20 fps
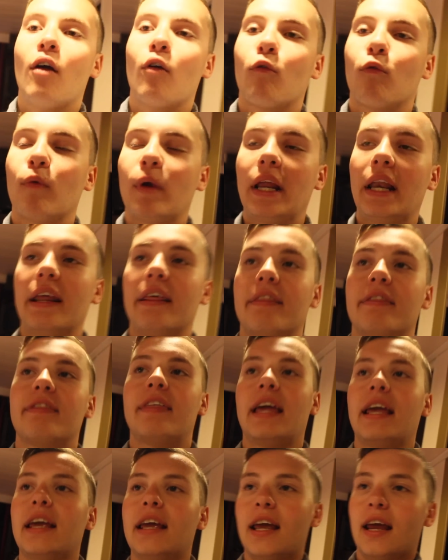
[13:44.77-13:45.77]
really
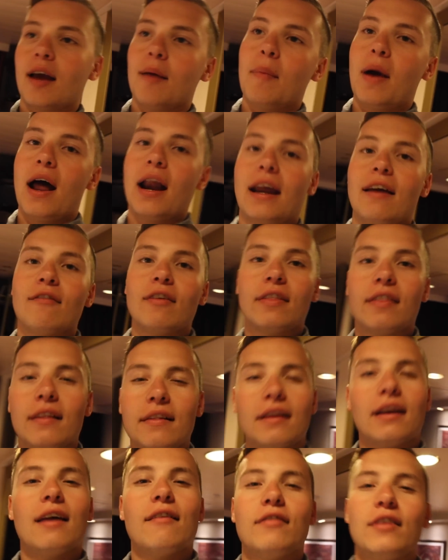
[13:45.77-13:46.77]
thinking about
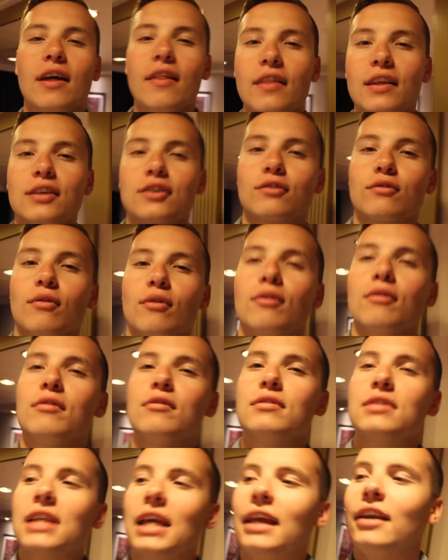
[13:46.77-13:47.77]
everything that I've done this
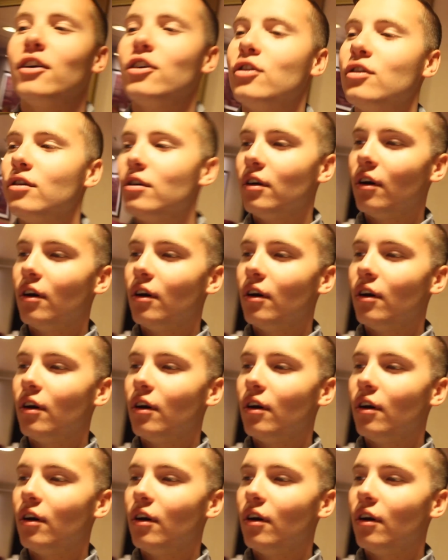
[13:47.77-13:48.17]
cruise and,